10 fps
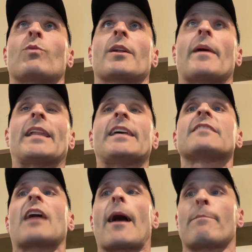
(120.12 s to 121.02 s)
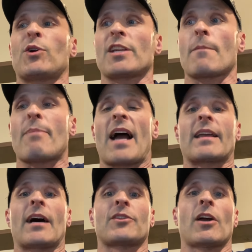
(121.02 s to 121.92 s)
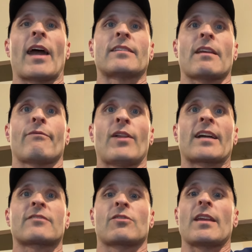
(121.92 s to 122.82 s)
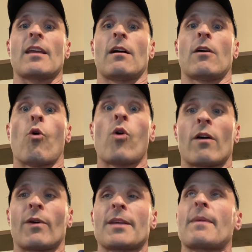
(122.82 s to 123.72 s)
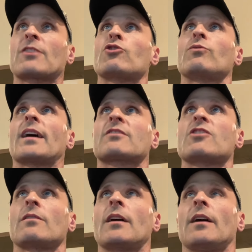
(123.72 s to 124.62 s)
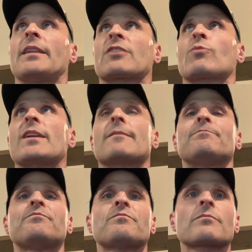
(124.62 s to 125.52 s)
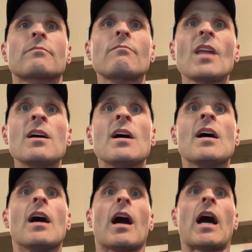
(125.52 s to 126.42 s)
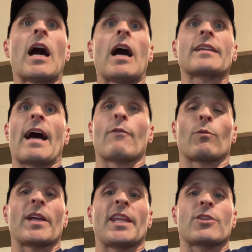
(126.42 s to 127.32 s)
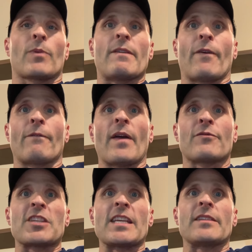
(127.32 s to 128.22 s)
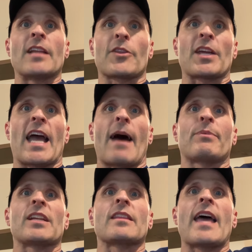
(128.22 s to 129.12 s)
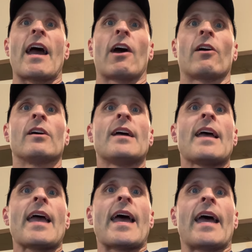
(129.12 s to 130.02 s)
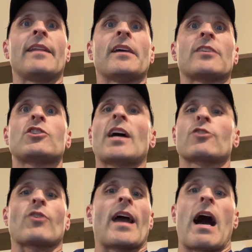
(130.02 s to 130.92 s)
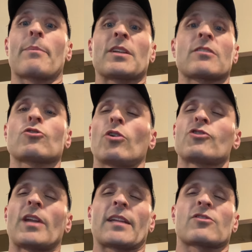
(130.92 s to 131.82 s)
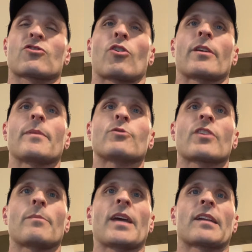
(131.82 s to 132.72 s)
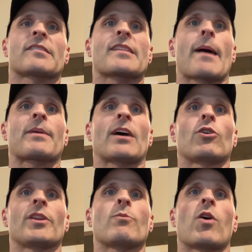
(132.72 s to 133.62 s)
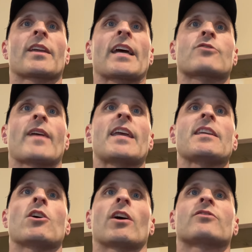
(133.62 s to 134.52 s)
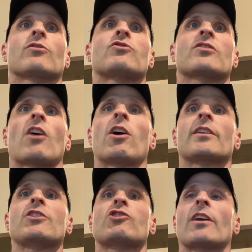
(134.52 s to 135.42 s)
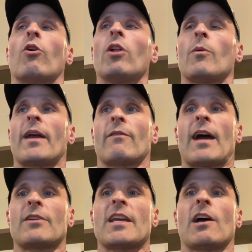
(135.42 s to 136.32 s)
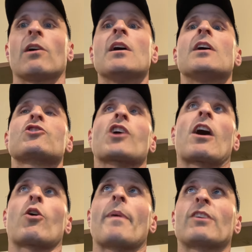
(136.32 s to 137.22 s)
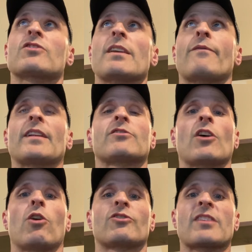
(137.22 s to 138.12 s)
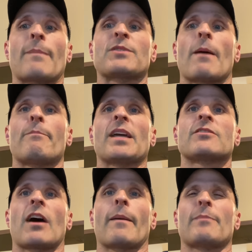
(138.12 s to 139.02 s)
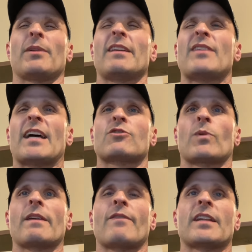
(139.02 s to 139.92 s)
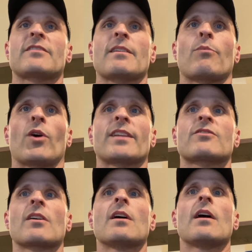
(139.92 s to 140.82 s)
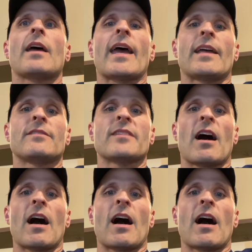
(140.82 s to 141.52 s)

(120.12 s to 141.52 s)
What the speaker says: in one of my leagues. I'm putting him back out there as a flex or running back 2 next week. Calvin Ridley, 3 for 50. Nothing happening there. And DeAndre Hopkins, I told you not to start him. He was going to be on a snap count, only 1 catch for 8 yards. So just ugly shit all the way around here. Chicago Bears defense, though, stepped up big time. I believe they had 20 fantasy points. And